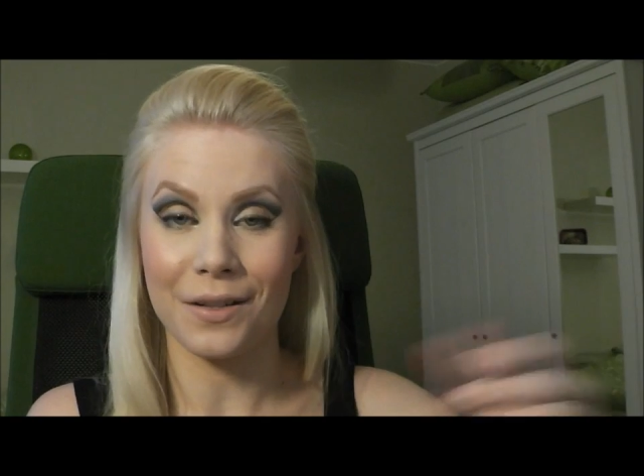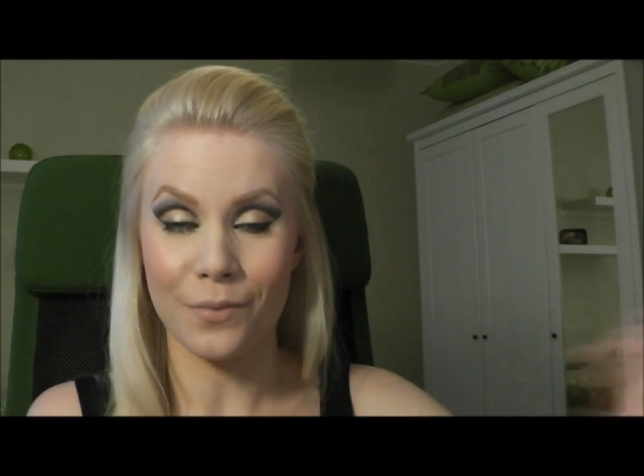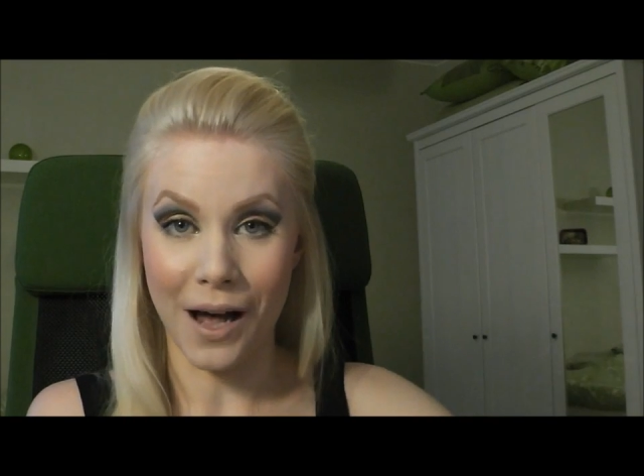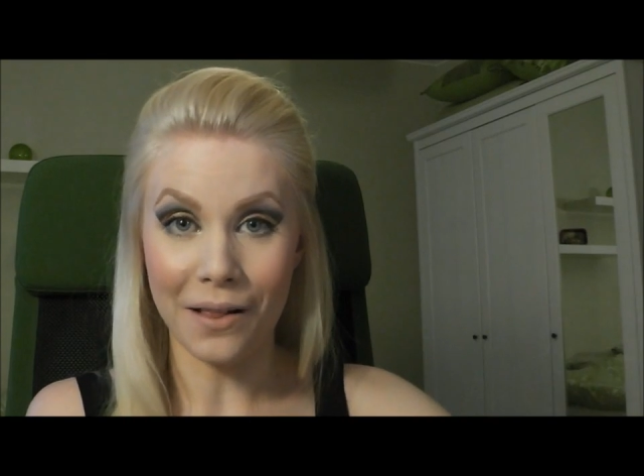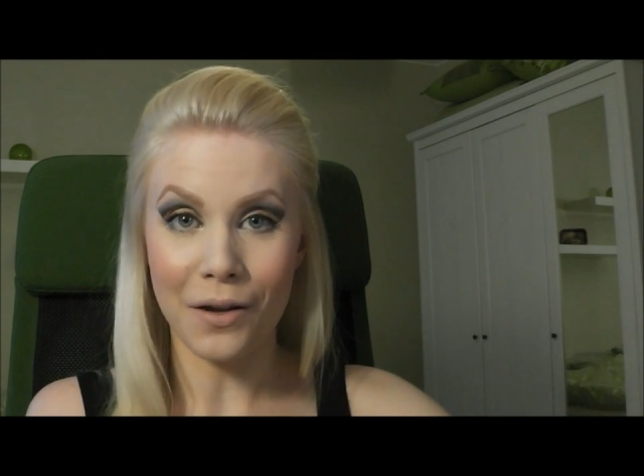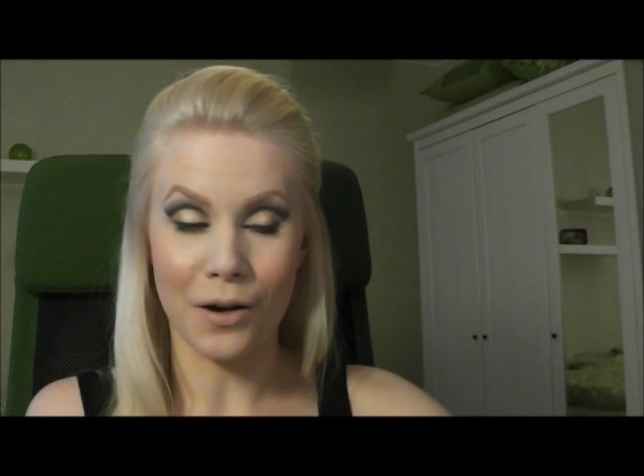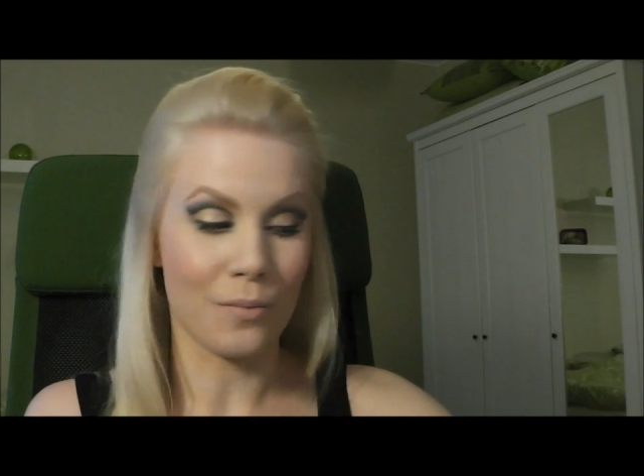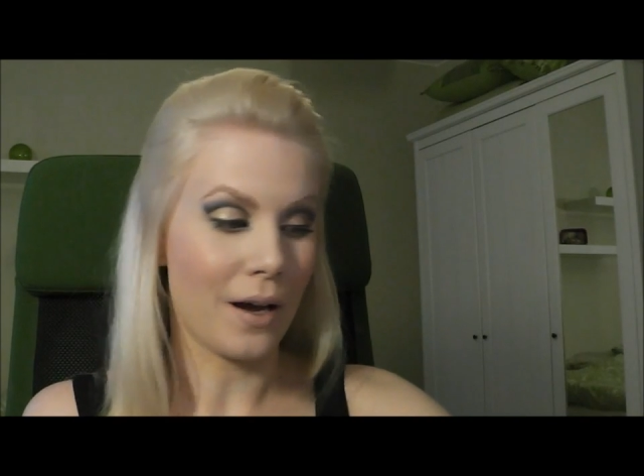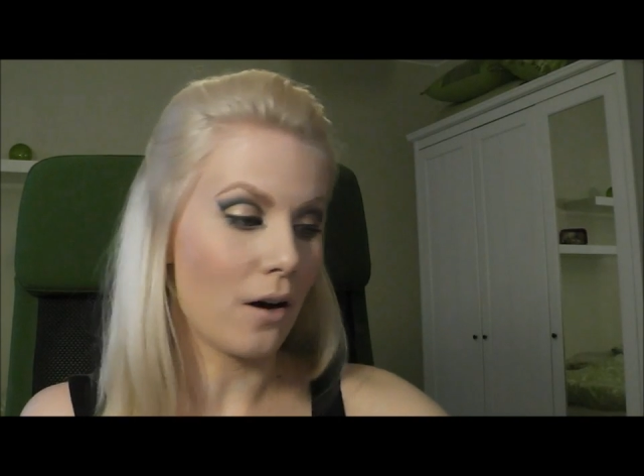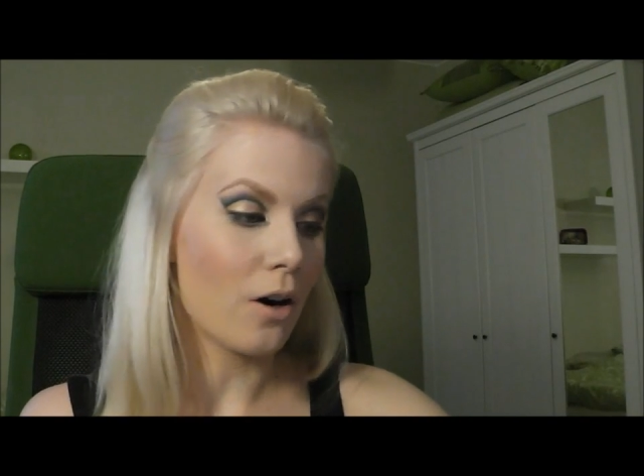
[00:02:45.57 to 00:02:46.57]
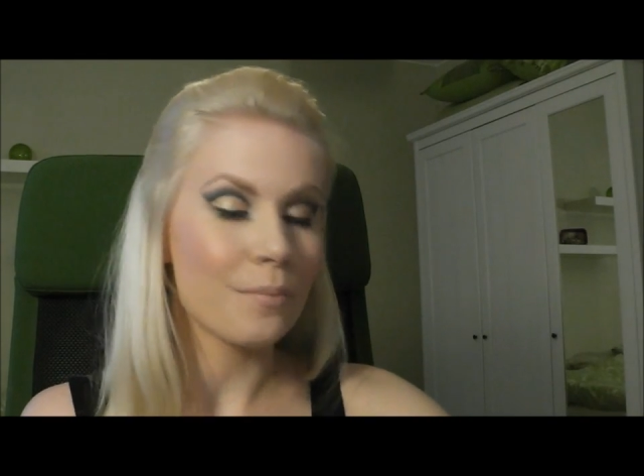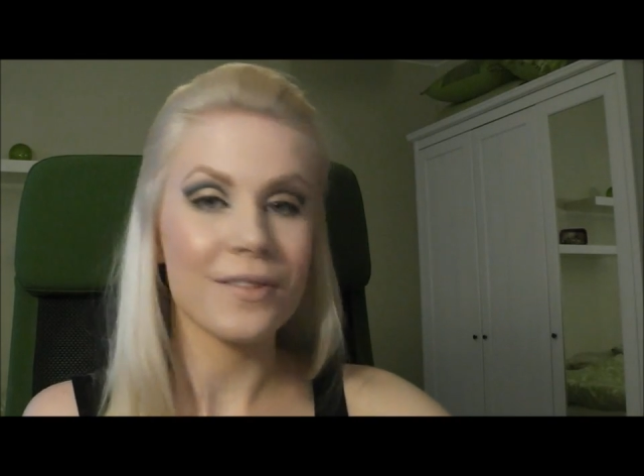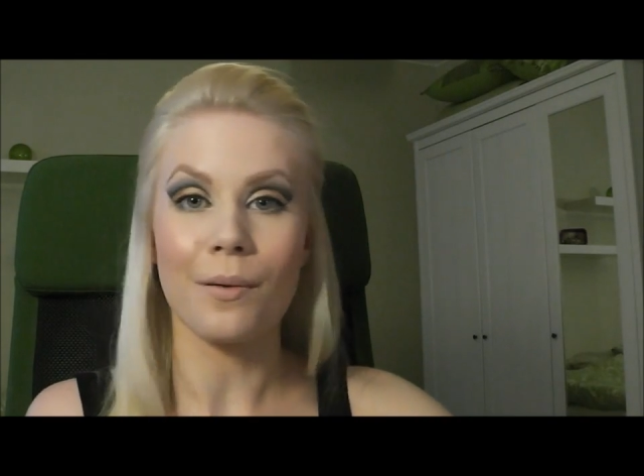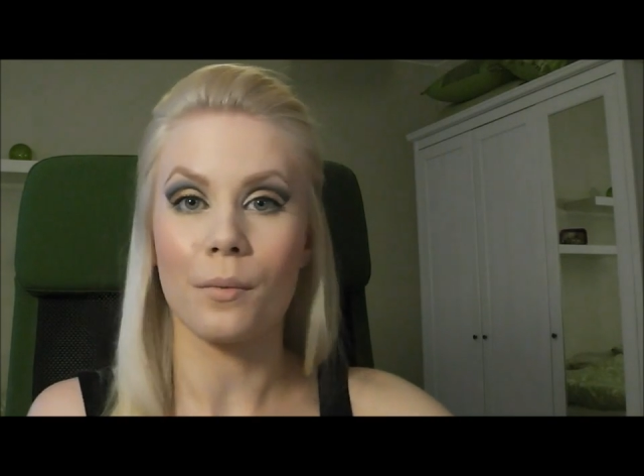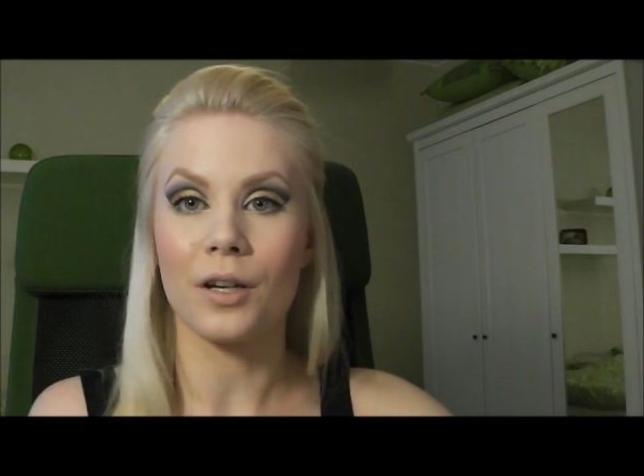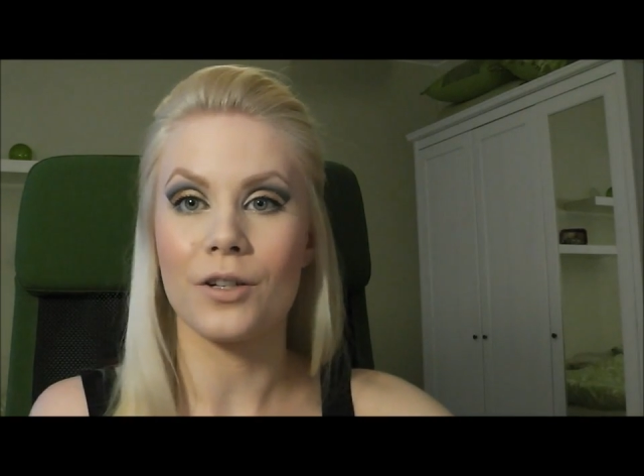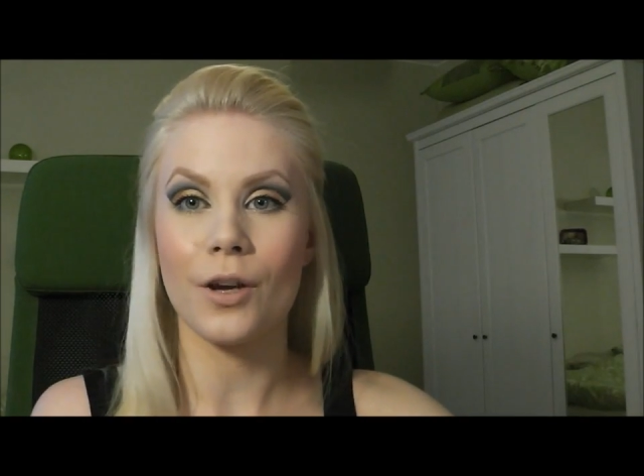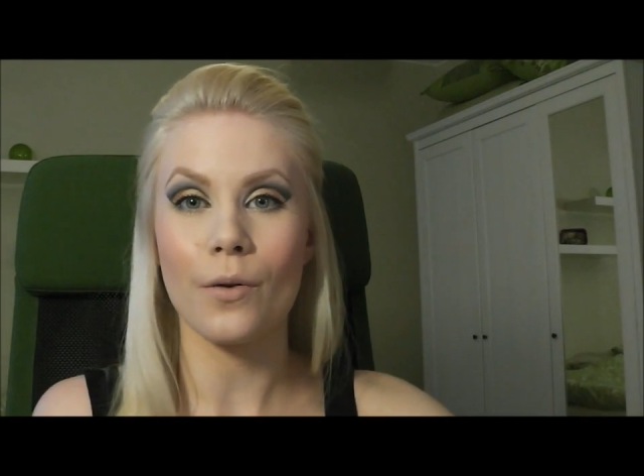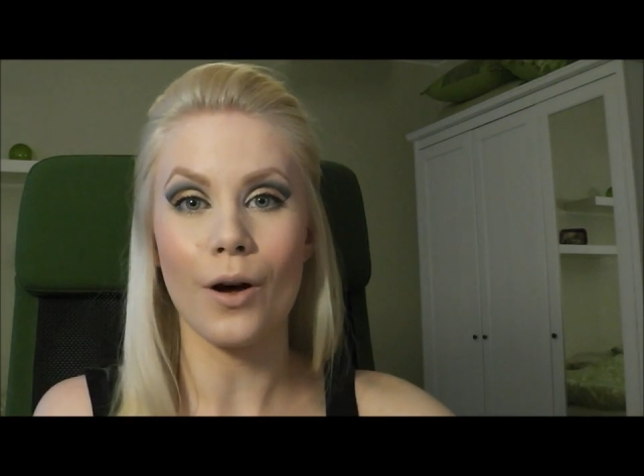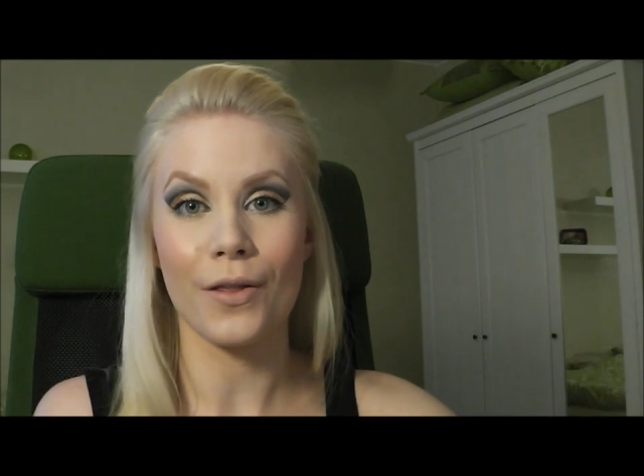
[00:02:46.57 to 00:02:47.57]
as well on my arm, so I'm going to
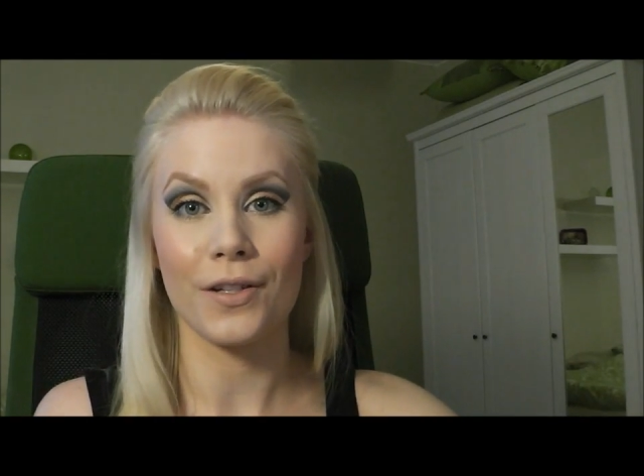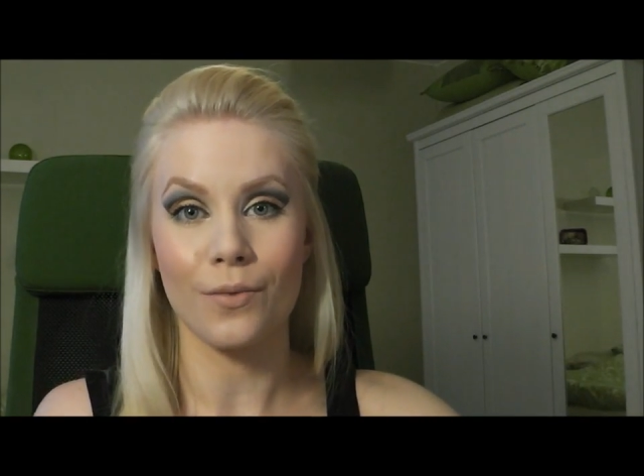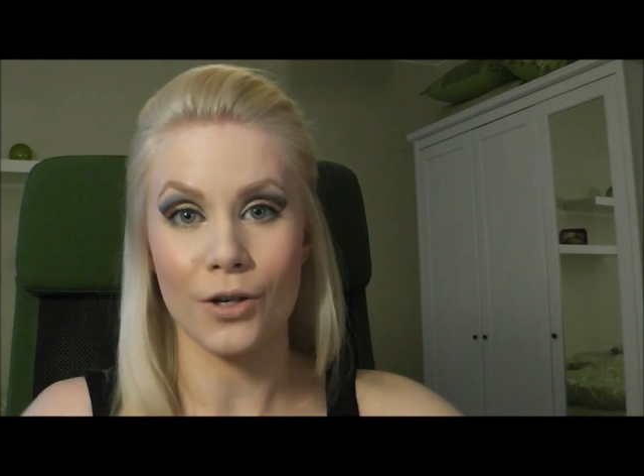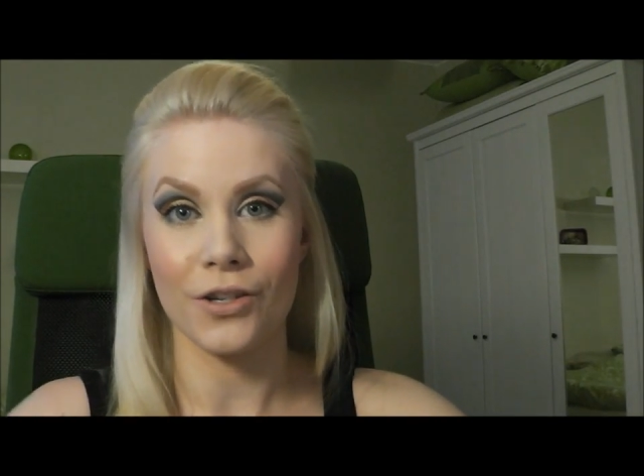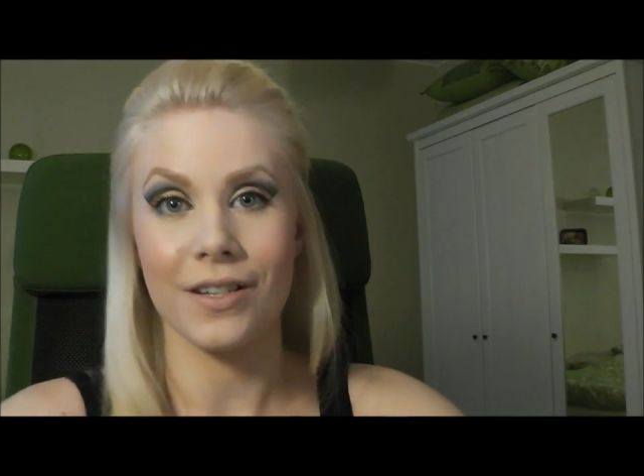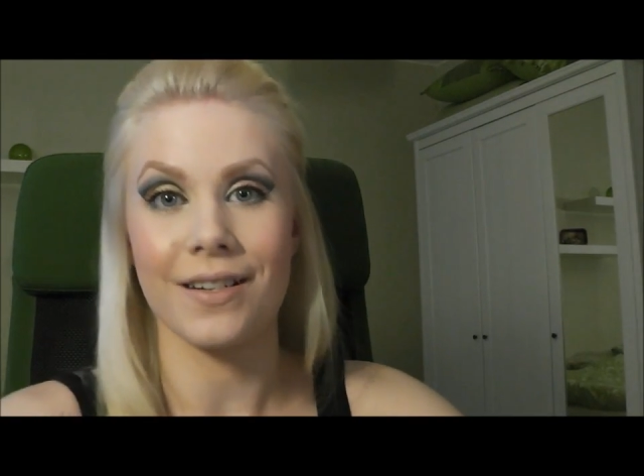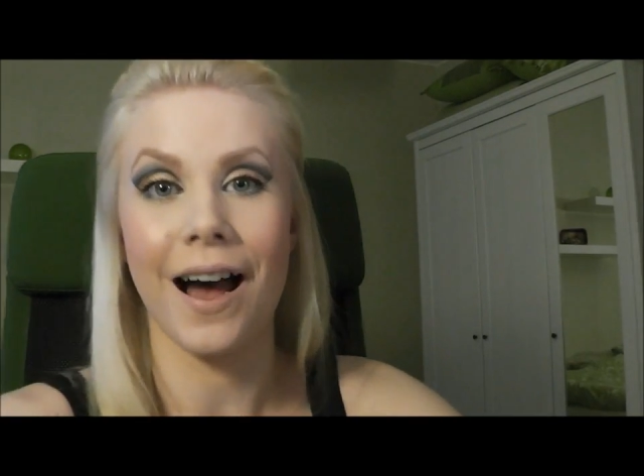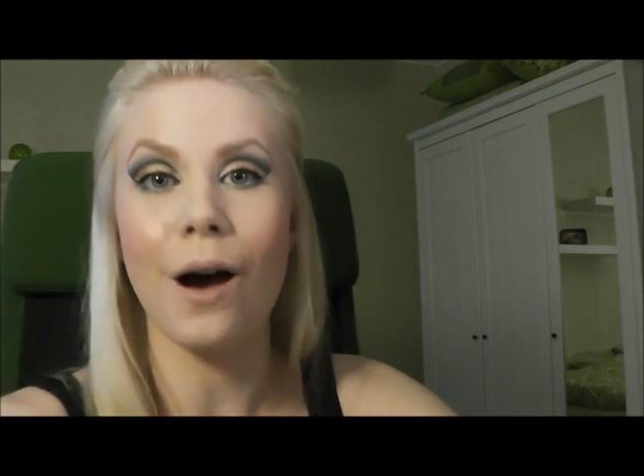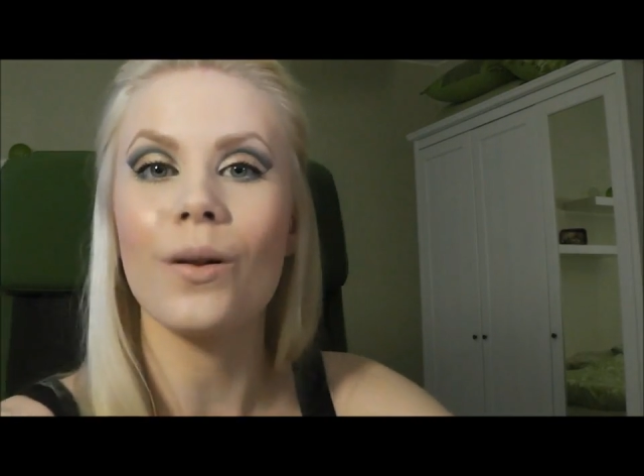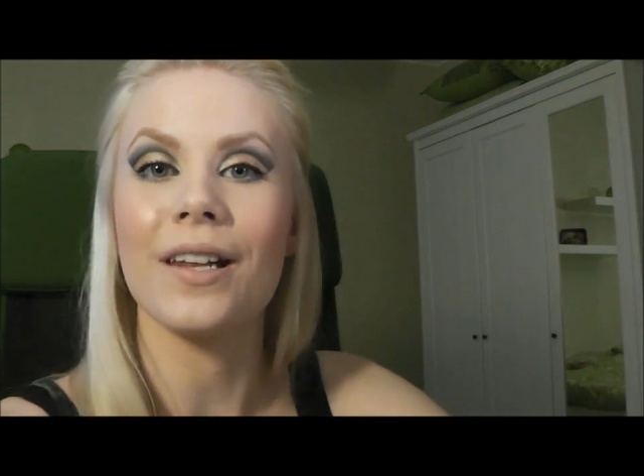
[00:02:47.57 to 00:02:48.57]
show you all the swatches now.